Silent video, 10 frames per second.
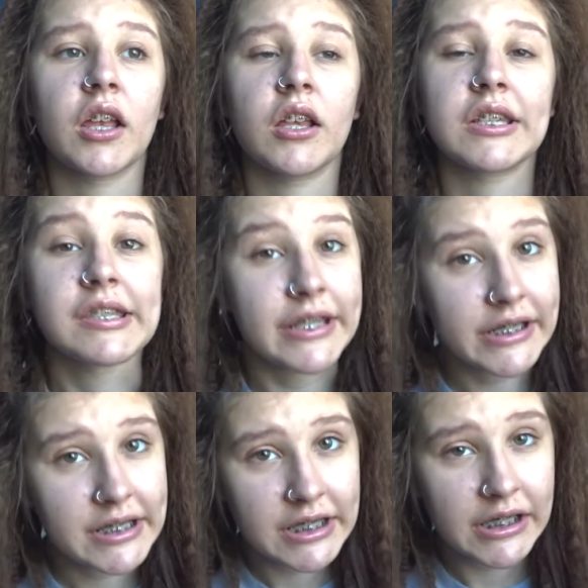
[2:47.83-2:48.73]

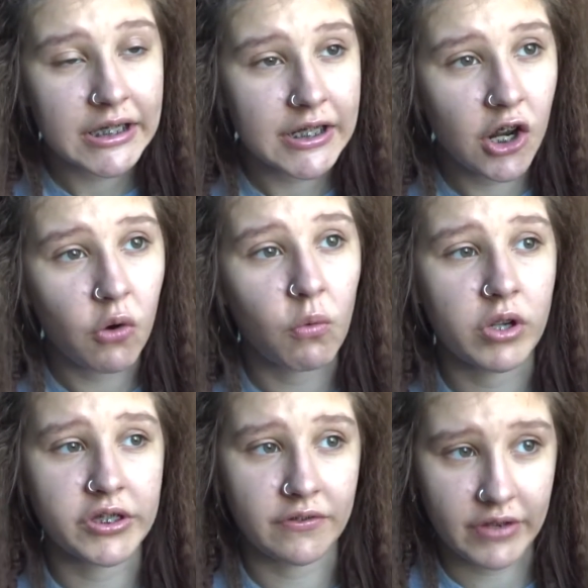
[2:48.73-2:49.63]
16
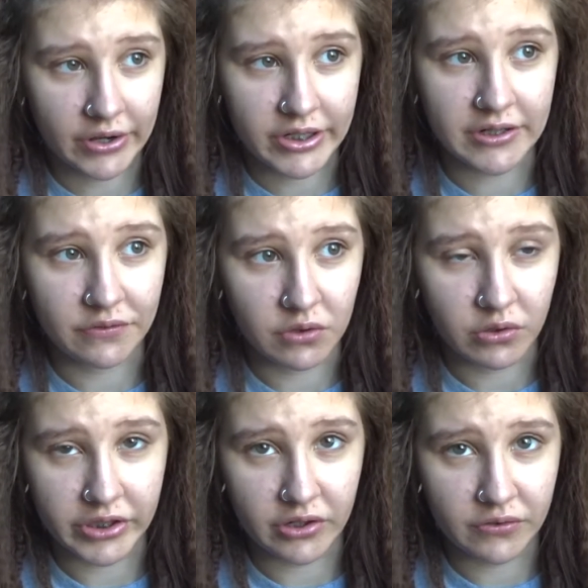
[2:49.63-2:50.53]
was a very
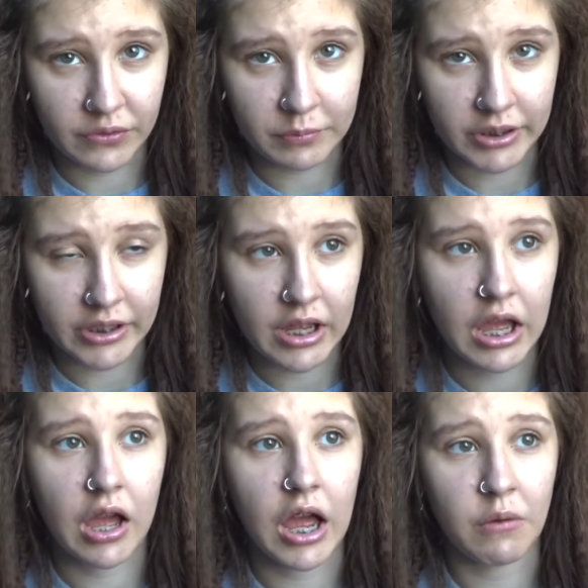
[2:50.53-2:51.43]
difficult year for me.
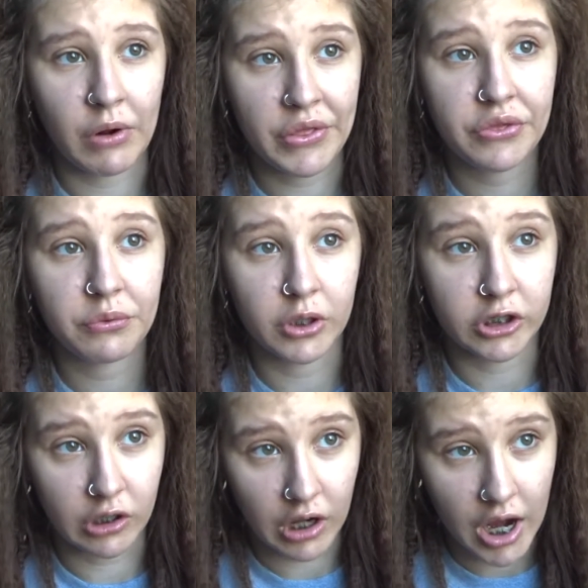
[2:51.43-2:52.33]
I went through a
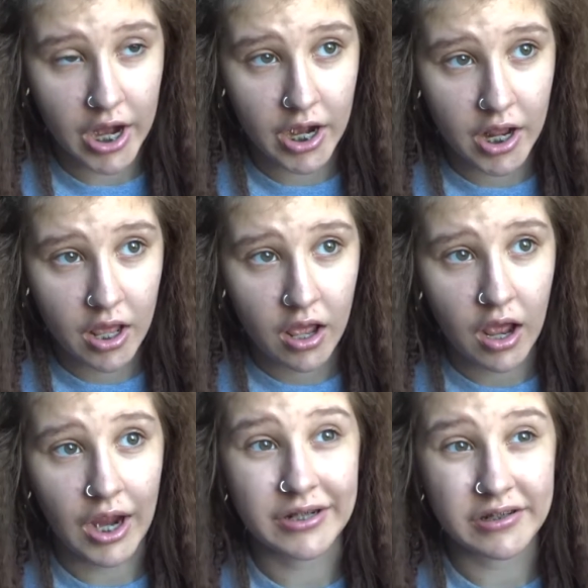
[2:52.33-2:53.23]
lot.
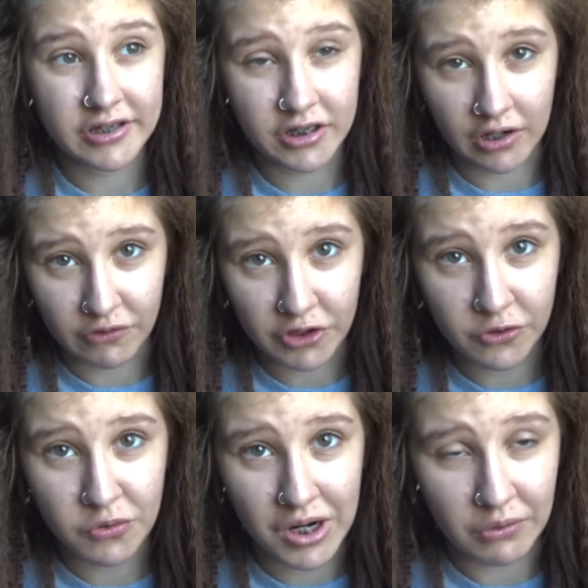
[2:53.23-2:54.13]
I discovered
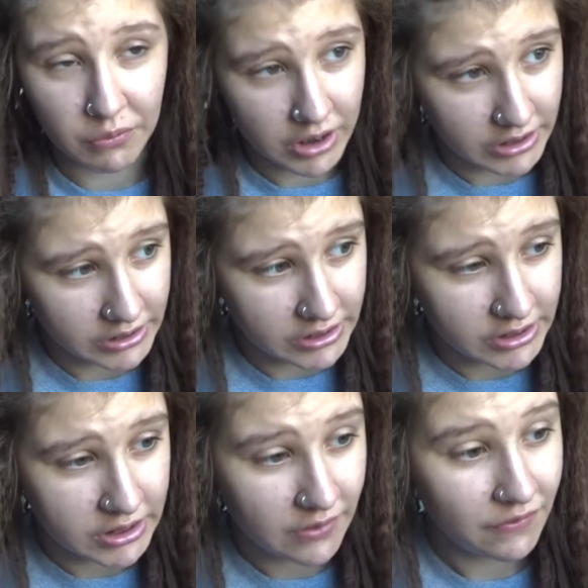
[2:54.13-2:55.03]
who I
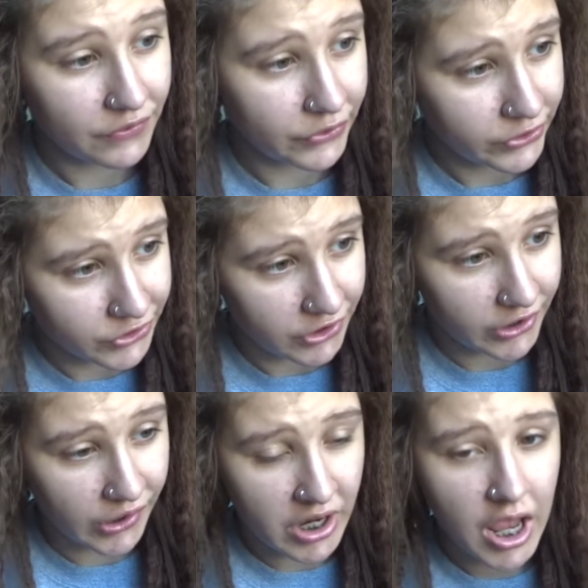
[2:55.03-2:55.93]
was, for
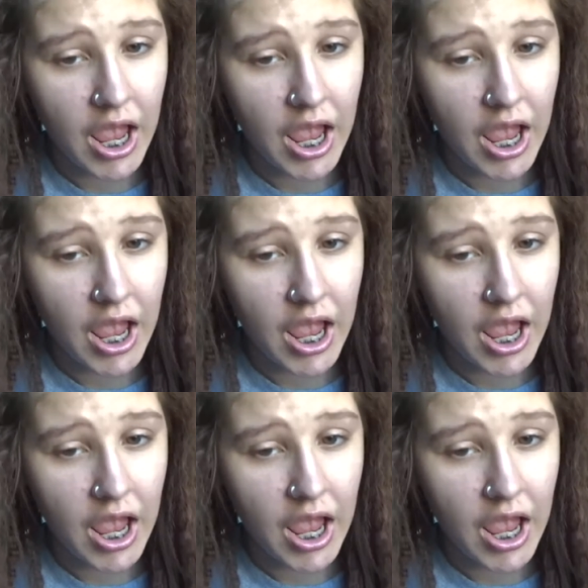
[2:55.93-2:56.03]
sure.